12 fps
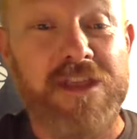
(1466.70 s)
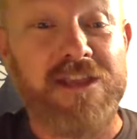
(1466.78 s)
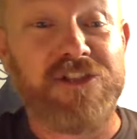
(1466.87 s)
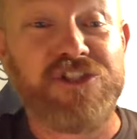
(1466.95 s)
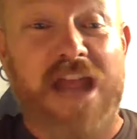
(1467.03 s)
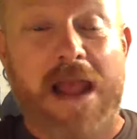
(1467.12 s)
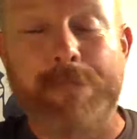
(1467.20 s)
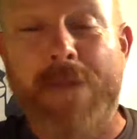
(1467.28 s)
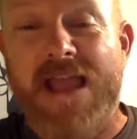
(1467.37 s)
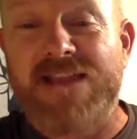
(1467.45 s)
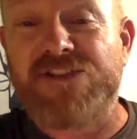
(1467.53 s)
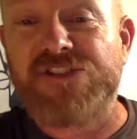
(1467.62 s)

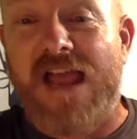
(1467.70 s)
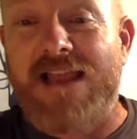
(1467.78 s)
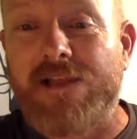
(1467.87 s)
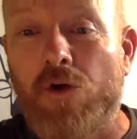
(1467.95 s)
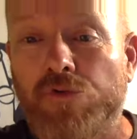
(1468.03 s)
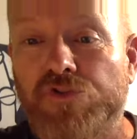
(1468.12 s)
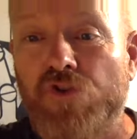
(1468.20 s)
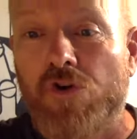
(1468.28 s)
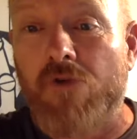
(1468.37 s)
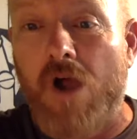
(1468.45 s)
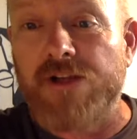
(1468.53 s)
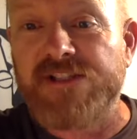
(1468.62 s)
champagne sailing on
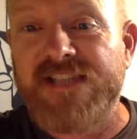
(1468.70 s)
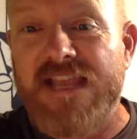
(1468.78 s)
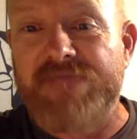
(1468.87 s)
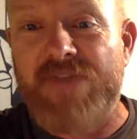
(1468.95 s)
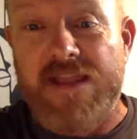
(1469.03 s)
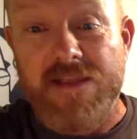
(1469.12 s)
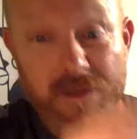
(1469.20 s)
Joyrider TV.